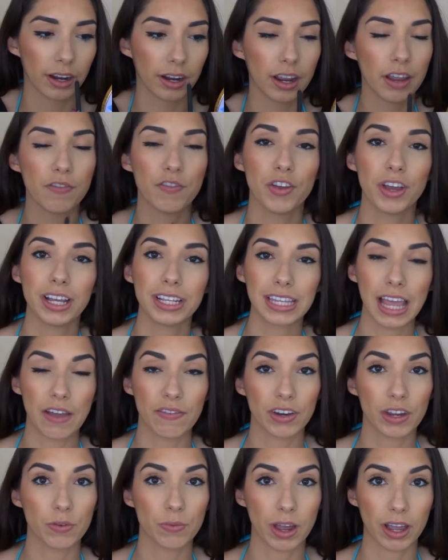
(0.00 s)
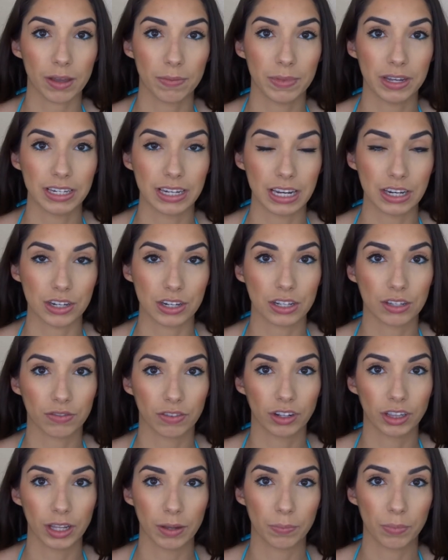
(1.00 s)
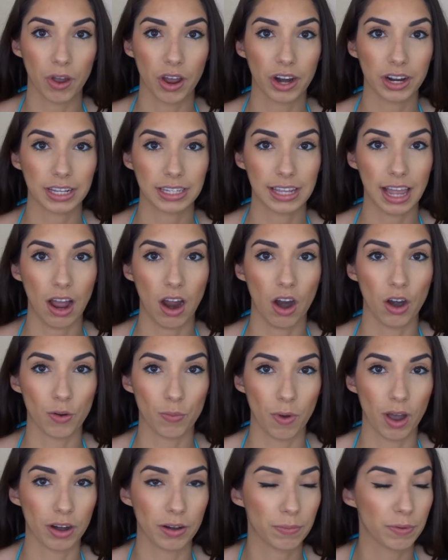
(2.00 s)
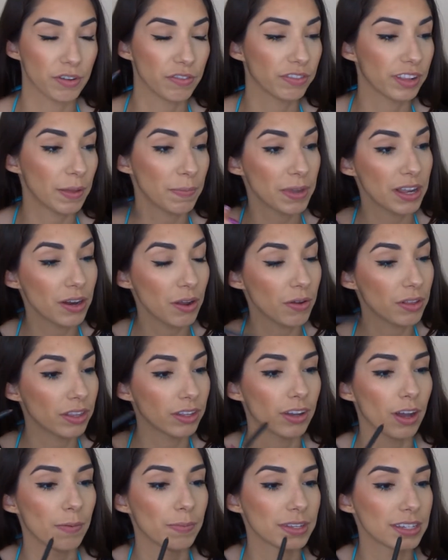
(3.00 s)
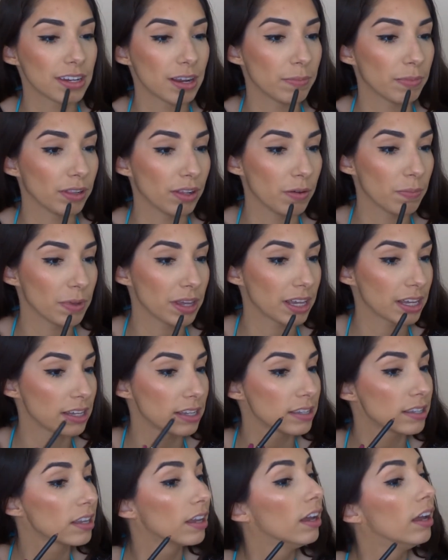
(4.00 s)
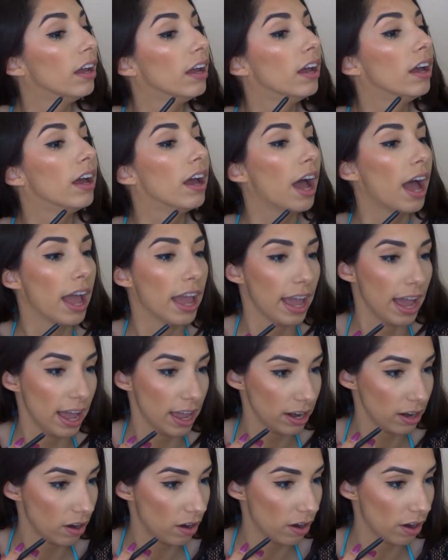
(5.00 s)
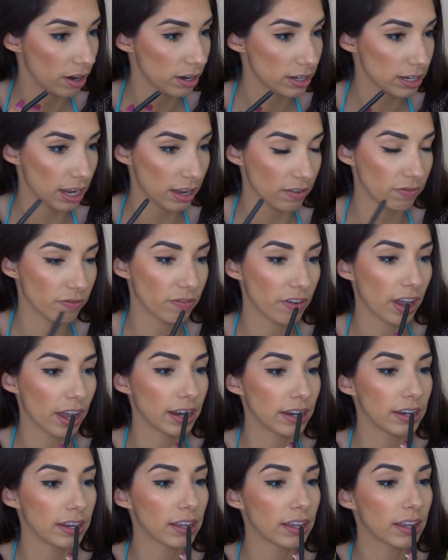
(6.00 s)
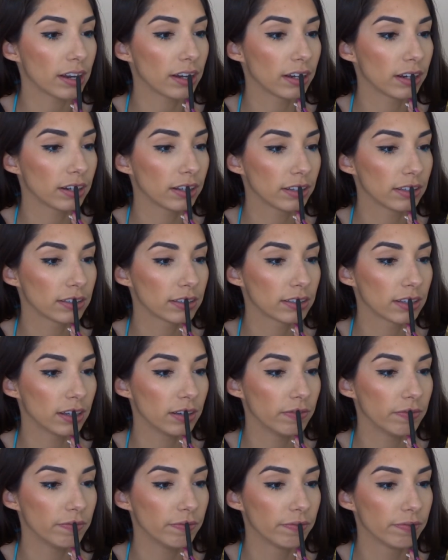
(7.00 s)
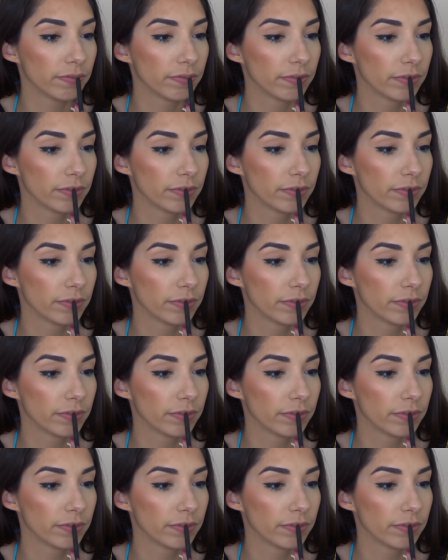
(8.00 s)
If you guys have any recommendations for lip products that are waterproof, let me know in the comments down below because I had a hard time finding some.